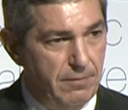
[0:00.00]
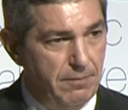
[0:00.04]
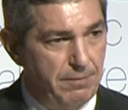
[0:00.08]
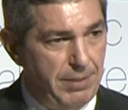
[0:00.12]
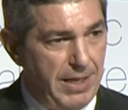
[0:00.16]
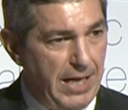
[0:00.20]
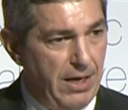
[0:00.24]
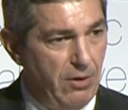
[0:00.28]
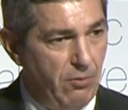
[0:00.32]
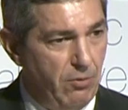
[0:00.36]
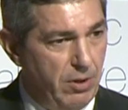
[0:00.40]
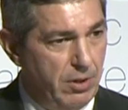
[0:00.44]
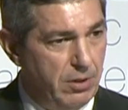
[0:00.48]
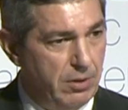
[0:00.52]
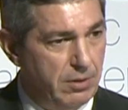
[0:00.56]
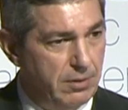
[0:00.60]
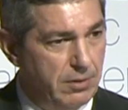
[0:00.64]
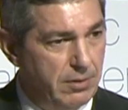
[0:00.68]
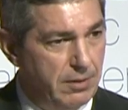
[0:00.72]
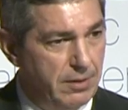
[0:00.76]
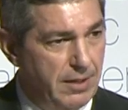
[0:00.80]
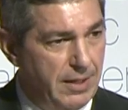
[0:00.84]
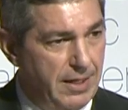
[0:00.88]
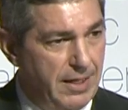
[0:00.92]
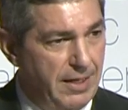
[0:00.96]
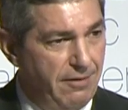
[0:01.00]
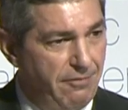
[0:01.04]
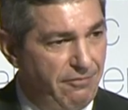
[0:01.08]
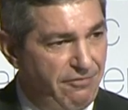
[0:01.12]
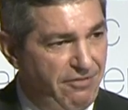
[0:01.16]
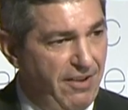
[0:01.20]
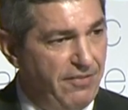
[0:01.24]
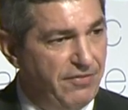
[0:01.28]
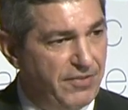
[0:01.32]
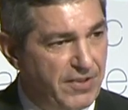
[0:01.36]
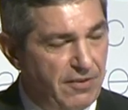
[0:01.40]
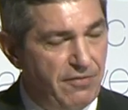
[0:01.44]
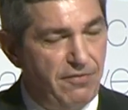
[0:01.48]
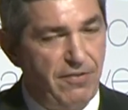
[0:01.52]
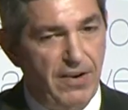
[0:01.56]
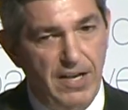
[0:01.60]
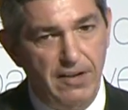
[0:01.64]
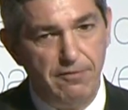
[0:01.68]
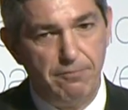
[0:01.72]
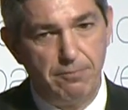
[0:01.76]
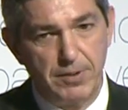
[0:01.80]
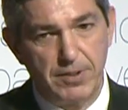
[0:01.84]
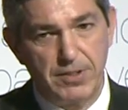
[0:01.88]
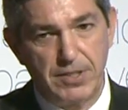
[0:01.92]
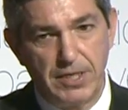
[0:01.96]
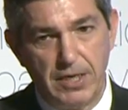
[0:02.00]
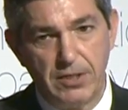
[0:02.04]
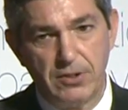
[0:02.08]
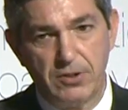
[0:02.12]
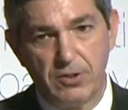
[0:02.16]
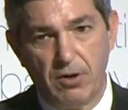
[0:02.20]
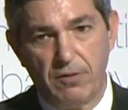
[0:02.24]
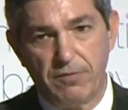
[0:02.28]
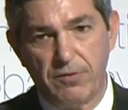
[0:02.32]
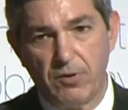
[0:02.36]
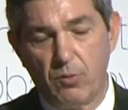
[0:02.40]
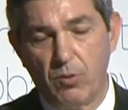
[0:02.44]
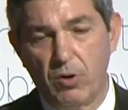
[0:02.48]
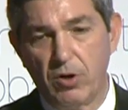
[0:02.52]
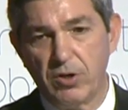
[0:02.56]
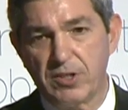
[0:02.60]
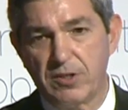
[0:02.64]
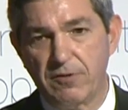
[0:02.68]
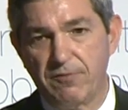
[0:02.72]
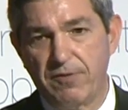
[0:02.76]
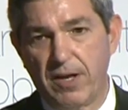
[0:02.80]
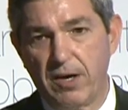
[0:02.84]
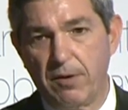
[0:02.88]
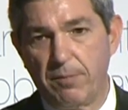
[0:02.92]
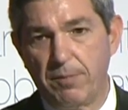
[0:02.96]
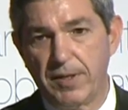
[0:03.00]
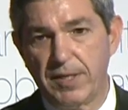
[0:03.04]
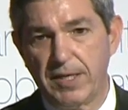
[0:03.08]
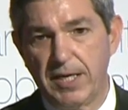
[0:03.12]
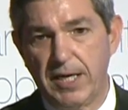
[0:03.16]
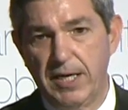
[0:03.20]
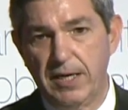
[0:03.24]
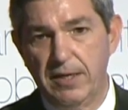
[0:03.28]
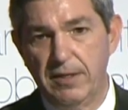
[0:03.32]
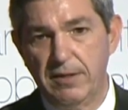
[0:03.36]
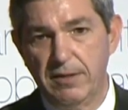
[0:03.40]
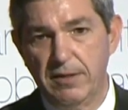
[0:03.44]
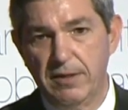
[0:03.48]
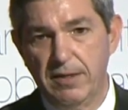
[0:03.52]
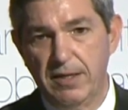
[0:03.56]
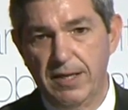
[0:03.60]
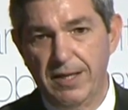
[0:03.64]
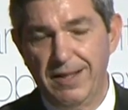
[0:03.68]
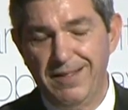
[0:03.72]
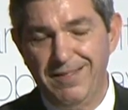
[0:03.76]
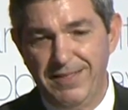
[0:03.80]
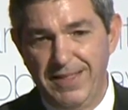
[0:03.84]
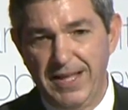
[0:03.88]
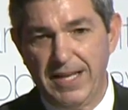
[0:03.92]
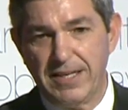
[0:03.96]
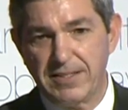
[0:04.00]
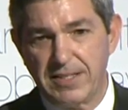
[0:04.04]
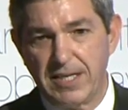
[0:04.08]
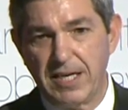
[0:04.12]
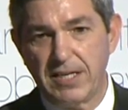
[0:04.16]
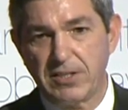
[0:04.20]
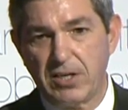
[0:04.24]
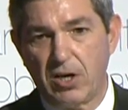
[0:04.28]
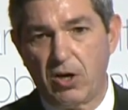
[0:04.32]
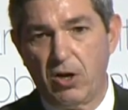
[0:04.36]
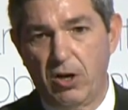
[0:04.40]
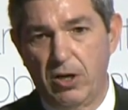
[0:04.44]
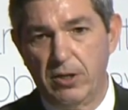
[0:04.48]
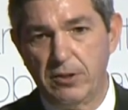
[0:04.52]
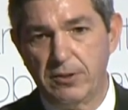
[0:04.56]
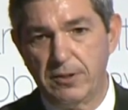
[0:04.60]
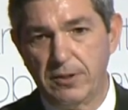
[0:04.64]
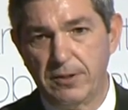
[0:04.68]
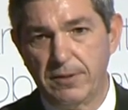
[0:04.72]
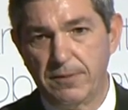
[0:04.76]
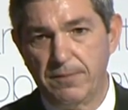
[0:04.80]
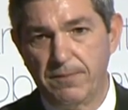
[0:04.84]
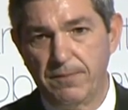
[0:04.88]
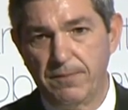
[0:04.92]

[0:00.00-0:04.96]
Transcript: power, fifty-five percent of the world's development aid. That says a lot.